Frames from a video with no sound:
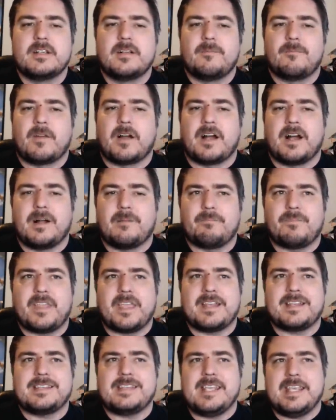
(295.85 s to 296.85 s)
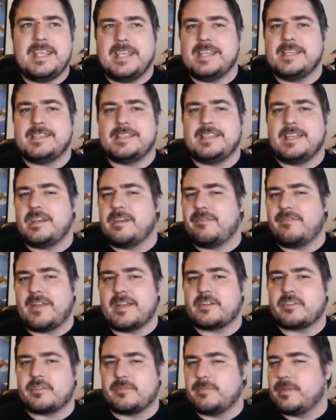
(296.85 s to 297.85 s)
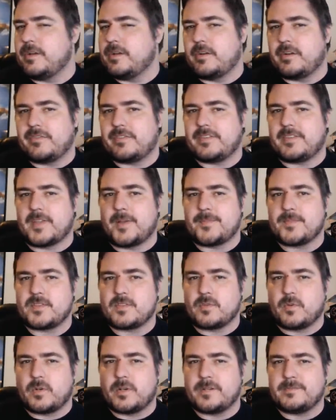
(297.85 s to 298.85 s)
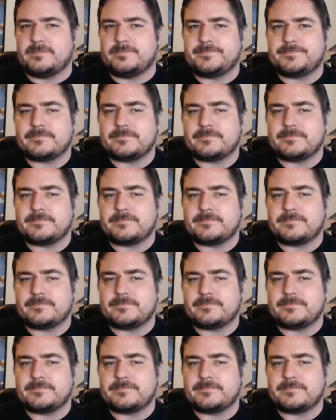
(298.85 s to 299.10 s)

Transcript: They teased an adventure mode of some sort.